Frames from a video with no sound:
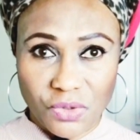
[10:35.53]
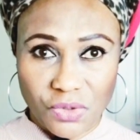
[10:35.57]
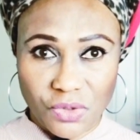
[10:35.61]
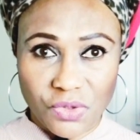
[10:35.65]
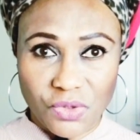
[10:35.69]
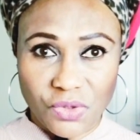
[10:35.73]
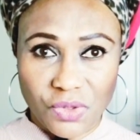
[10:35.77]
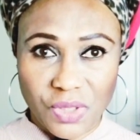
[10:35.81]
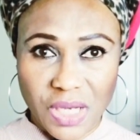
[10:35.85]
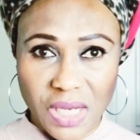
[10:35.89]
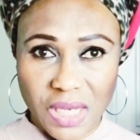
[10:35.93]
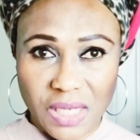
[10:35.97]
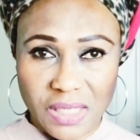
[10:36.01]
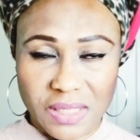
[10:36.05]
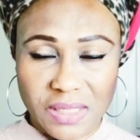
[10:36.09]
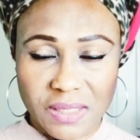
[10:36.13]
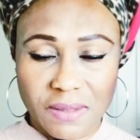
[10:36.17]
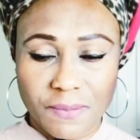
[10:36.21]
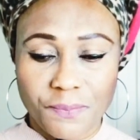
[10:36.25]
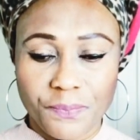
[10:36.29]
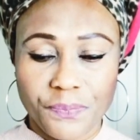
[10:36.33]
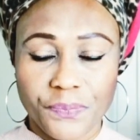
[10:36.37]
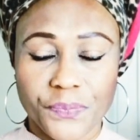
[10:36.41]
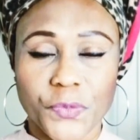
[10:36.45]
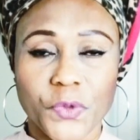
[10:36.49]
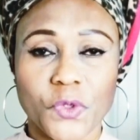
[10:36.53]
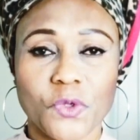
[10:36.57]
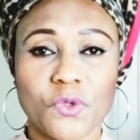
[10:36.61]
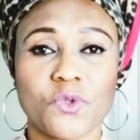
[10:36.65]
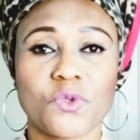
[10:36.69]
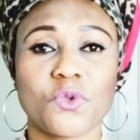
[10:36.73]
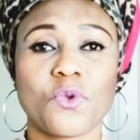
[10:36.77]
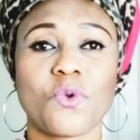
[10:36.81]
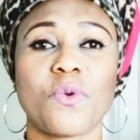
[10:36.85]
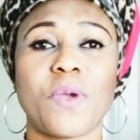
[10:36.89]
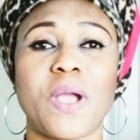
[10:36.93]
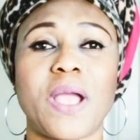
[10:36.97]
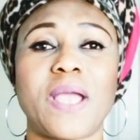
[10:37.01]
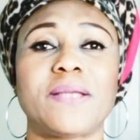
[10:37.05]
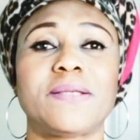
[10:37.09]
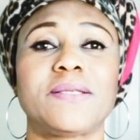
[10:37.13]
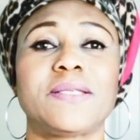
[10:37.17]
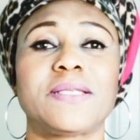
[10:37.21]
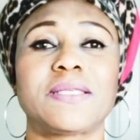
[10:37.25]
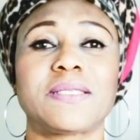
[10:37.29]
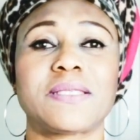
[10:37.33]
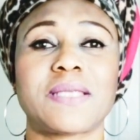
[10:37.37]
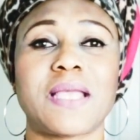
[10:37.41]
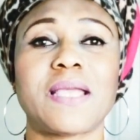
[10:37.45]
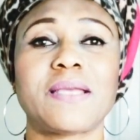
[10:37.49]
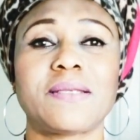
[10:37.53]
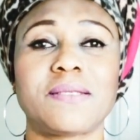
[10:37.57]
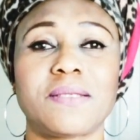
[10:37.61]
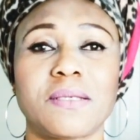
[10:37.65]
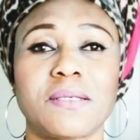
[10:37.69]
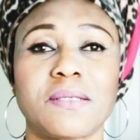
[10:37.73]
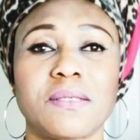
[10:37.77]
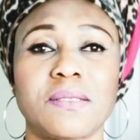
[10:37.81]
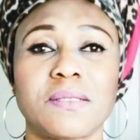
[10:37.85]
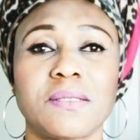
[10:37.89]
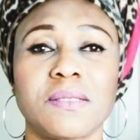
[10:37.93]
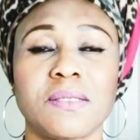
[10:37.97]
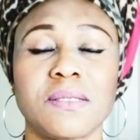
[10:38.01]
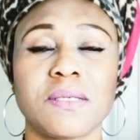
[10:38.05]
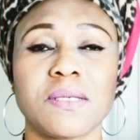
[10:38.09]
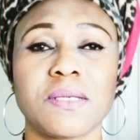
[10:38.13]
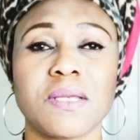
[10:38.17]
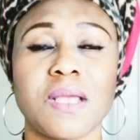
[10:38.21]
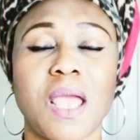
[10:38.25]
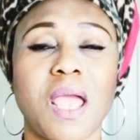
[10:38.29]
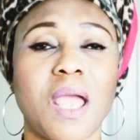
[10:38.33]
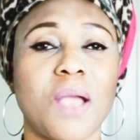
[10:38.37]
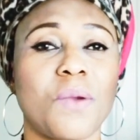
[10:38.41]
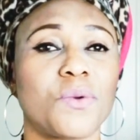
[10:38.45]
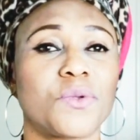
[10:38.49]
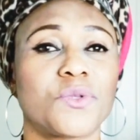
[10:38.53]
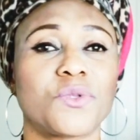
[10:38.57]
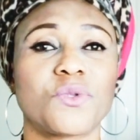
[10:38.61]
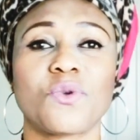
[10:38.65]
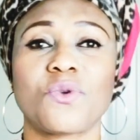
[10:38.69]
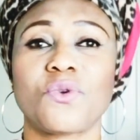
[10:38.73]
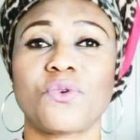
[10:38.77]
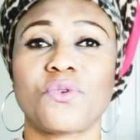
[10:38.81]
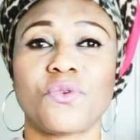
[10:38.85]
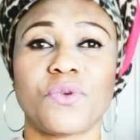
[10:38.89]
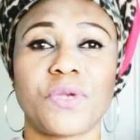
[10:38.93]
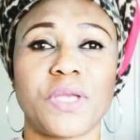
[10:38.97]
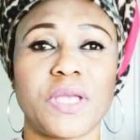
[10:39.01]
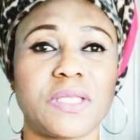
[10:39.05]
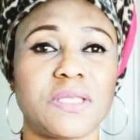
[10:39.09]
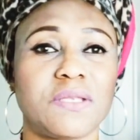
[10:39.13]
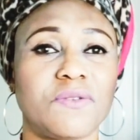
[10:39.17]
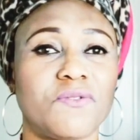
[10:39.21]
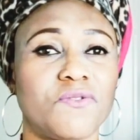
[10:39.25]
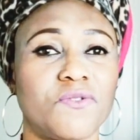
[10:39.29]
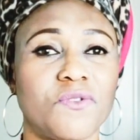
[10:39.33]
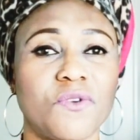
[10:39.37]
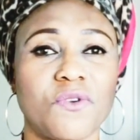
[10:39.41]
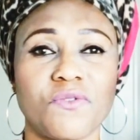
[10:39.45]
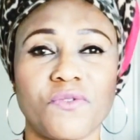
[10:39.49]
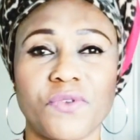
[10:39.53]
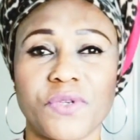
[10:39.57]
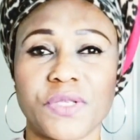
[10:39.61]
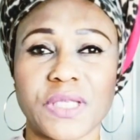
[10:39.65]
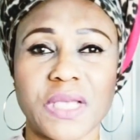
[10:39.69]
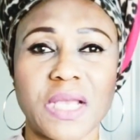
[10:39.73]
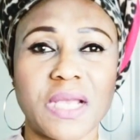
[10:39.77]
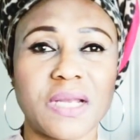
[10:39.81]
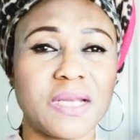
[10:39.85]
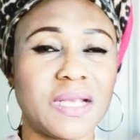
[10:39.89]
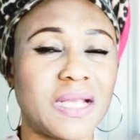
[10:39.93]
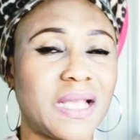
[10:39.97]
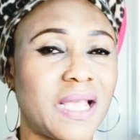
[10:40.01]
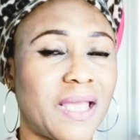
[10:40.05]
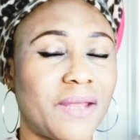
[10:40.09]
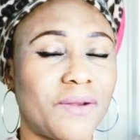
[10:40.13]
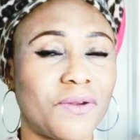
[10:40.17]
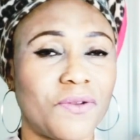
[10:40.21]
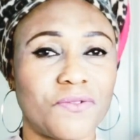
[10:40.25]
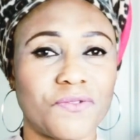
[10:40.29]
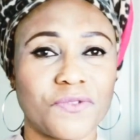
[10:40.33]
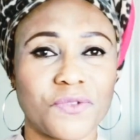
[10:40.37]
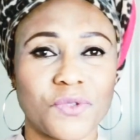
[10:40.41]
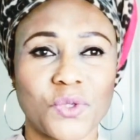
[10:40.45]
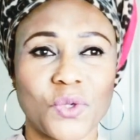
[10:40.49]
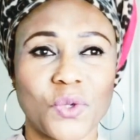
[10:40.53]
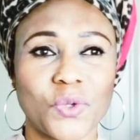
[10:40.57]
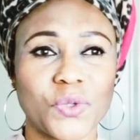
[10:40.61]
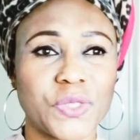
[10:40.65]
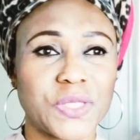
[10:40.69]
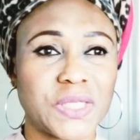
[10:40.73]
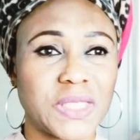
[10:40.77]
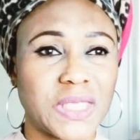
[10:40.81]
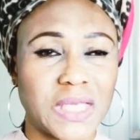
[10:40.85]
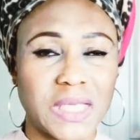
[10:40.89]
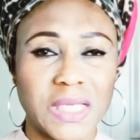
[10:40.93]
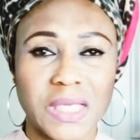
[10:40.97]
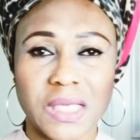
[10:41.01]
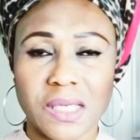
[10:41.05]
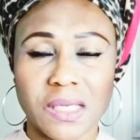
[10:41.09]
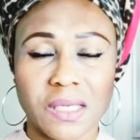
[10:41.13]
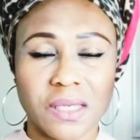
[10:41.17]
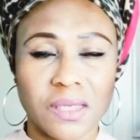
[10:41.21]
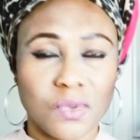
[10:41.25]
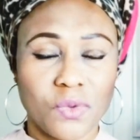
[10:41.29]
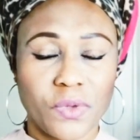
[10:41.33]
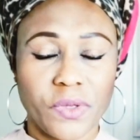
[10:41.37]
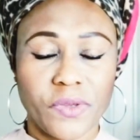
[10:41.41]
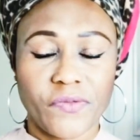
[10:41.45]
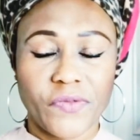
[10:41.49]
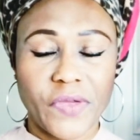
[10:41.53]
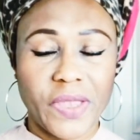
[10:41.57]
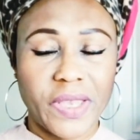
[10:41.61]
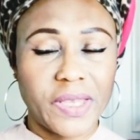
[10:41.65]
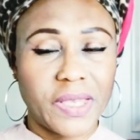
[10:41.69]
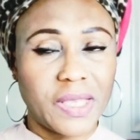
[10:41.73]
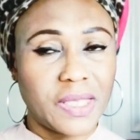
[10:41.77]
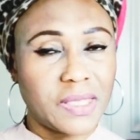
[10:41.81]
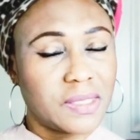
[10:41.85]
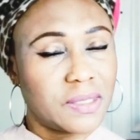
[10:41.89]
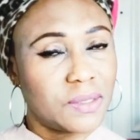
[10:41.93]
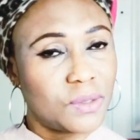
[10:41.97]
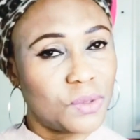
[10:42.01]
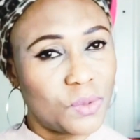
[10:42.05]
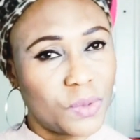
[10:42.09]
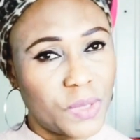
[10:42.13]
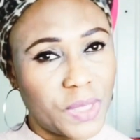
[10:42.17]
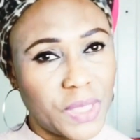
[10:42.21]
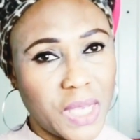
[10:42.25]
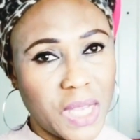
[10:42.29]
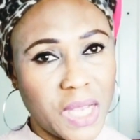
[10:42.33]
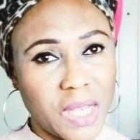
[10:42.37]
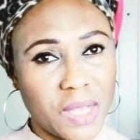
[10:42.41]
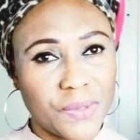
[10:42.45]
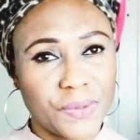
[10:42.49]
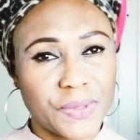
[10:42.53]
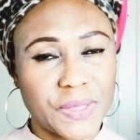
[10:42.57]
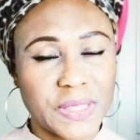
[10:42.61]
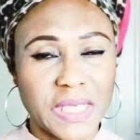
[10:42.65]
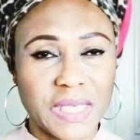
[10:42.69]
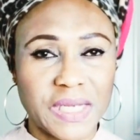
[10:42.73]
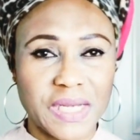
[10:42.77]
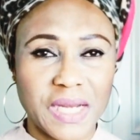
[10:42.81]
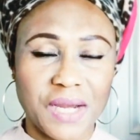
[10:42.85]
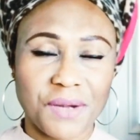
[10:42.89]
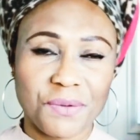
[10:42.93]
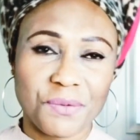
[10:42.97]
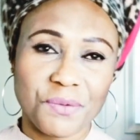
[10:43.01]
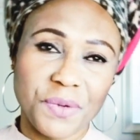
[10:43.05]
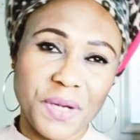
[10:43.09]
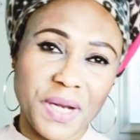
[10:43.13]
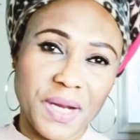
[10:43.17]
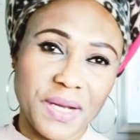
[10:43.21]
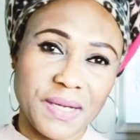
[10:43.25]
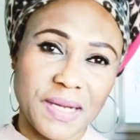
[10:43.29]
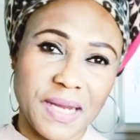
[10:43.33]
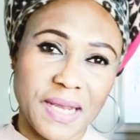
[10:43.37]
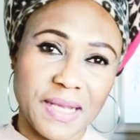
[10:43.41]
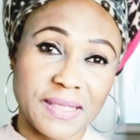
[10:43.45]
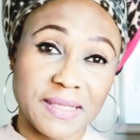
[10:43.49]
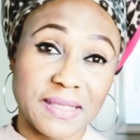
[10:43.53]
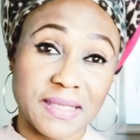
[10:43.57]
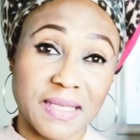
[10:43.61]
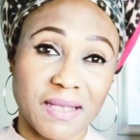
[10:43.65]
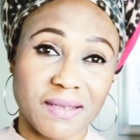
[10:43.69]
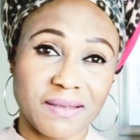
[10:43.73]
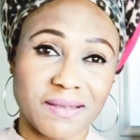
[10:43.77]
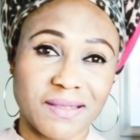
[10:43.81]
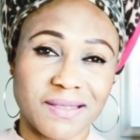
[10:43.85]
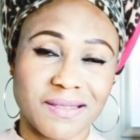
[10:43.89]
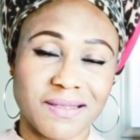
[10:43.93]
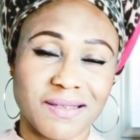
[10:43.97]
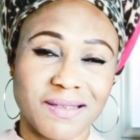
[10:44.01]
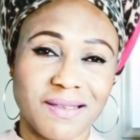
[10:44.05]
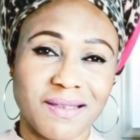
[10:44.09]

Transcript: You get? So I decided I was not going to get involved with any kind of toxic. So if I get into a house and I realize that